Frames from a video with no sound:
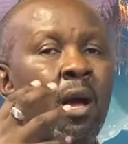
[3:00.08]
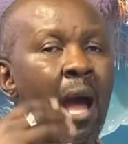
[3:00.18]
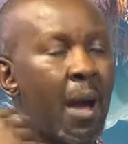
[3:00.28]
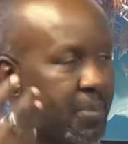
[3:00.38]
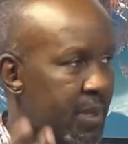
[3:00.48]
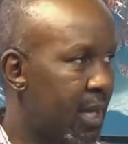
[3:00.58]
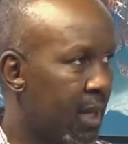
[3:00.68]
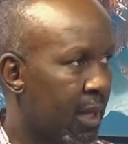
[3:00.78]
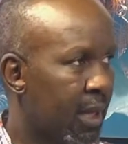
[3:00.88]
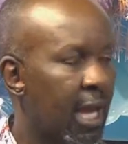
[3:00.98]
upskill,
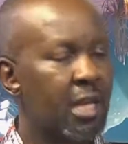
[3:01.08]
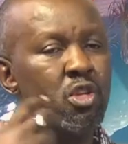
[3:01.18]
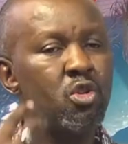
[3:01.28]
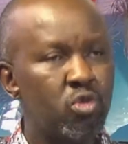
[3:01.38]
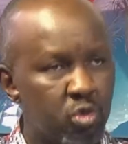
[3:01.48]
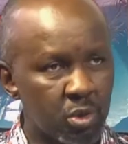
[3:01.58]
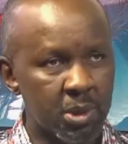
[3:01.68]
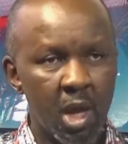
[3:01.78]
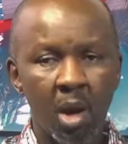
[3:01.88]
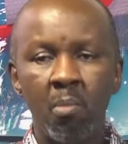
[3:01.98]
get new tools,
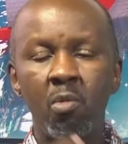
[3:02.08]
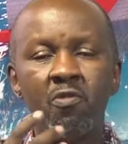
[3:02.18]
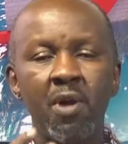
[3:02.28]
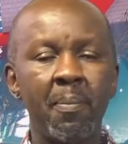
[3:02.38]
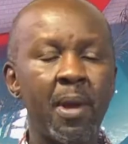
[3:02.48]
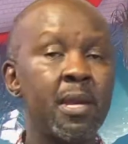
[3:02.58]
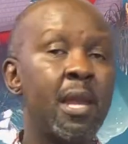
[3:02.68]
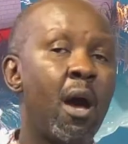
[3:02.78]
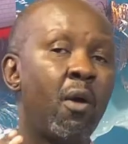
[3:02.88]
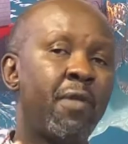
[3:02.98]
move up. And
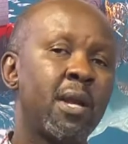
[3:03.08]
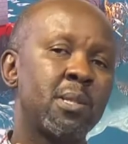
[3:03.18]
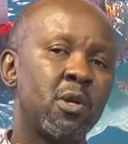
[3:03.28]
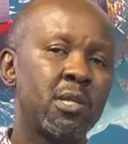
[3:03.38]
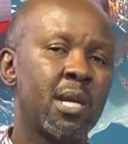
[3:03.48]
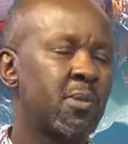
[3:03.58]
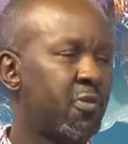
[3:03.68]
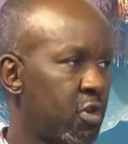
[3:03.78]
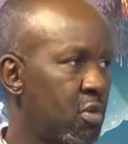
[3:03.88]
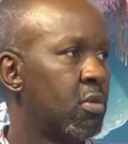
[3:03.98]
now that is not just for you.